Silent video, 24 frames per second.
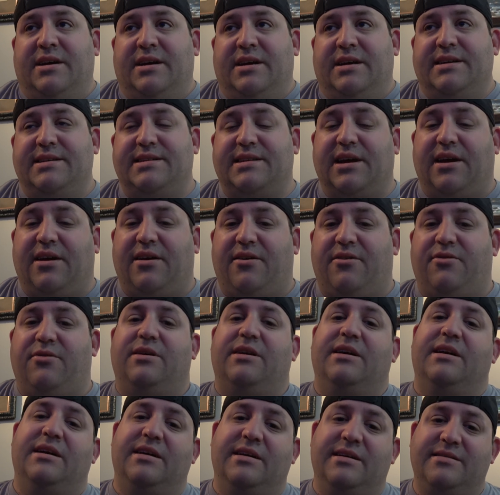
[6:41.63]
So
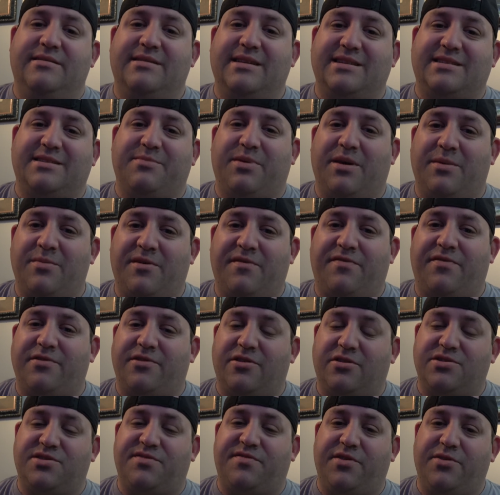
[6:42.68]
that's a bummer for
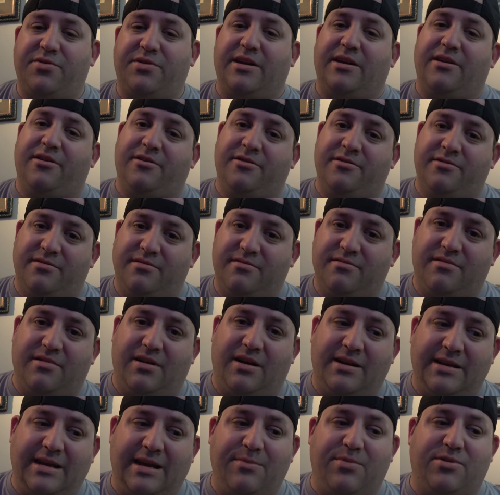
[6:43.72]
those of you that are
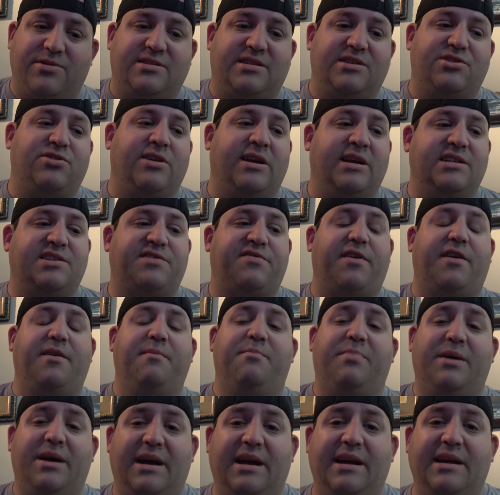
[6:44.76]
unable to transfer,
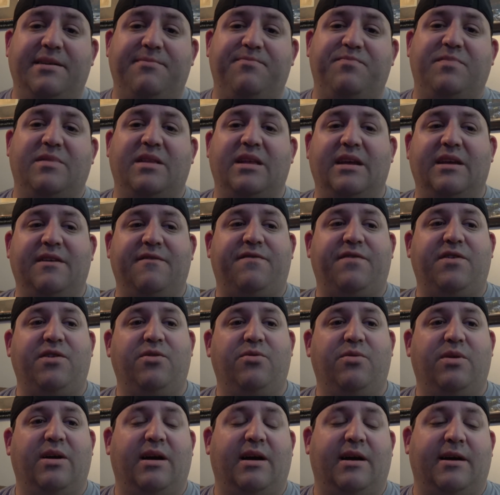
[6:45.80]
but if
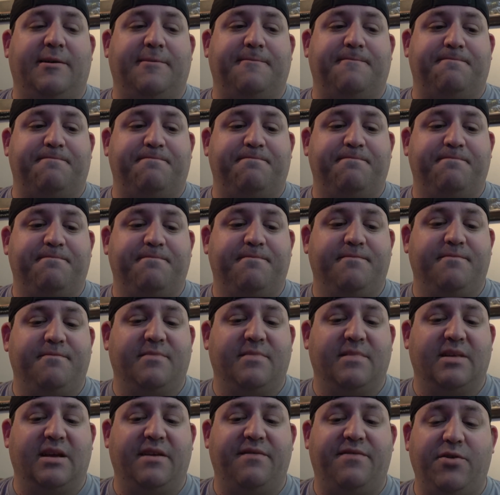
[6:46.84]
you
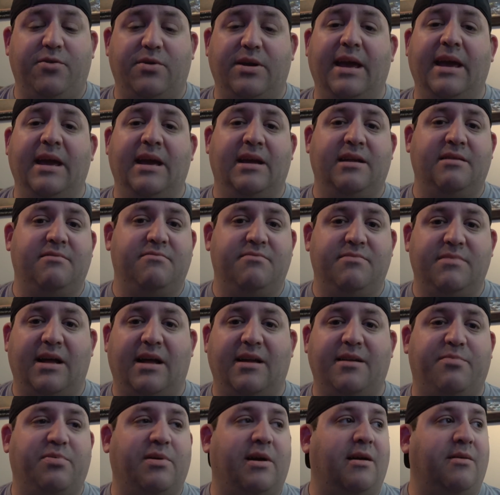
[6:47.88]
can,
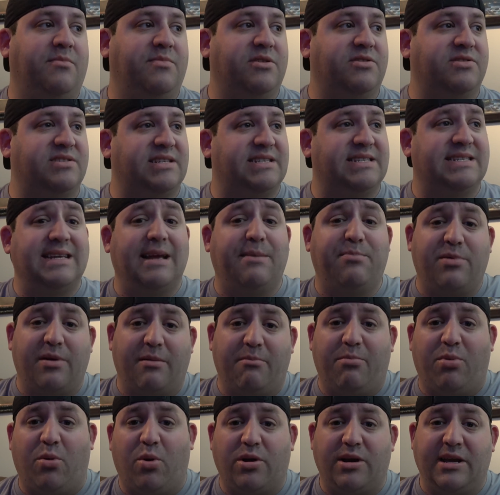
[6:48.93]
not a problem. There's a
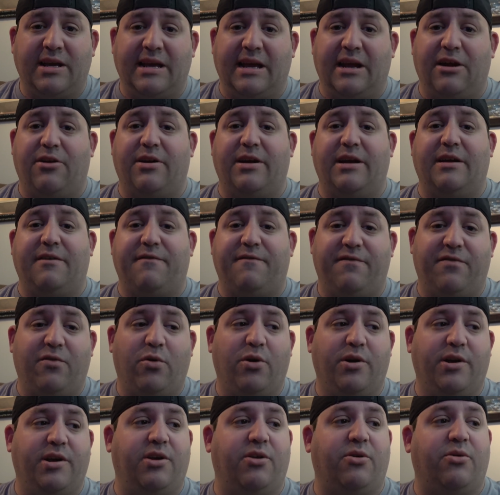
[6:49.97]
separate boarding area
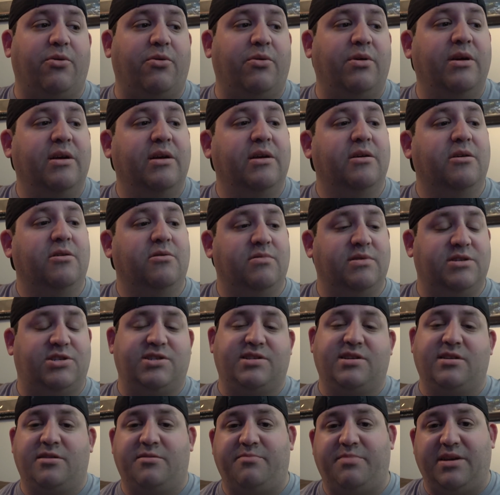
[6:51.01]
for you, which
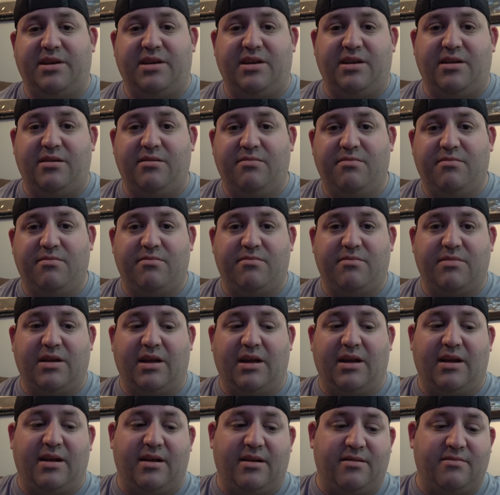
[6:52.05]
is going to be,
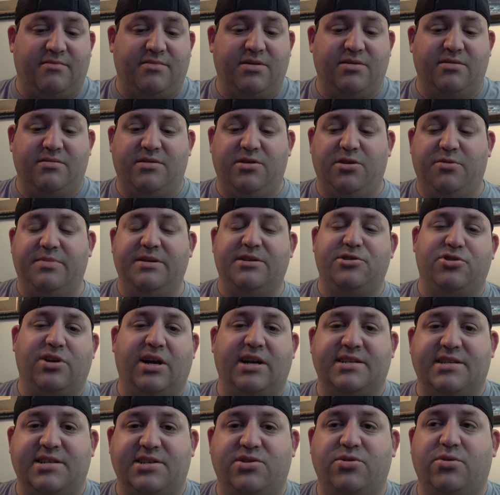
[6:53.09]
you'll be
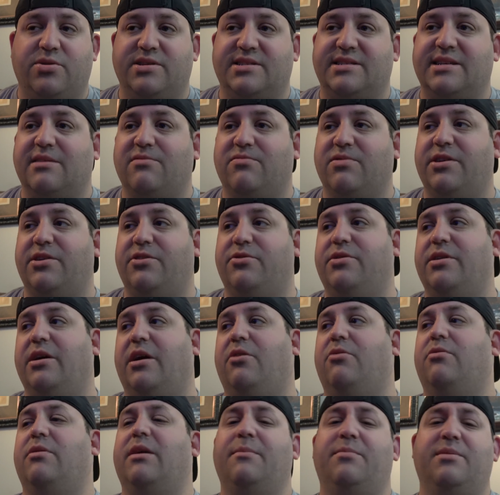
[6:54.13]
directed towards that where you
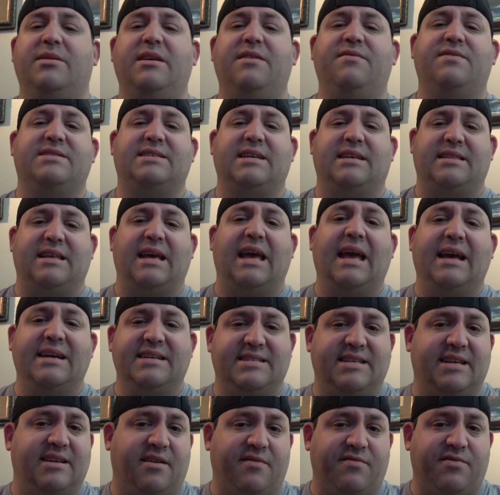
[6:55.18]
go. I believe it's at the
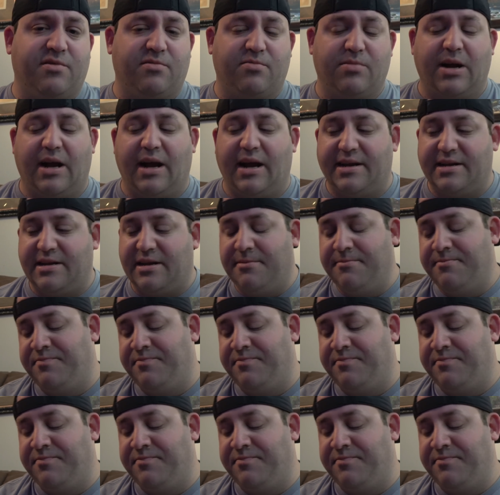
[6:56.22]
exit of the ride.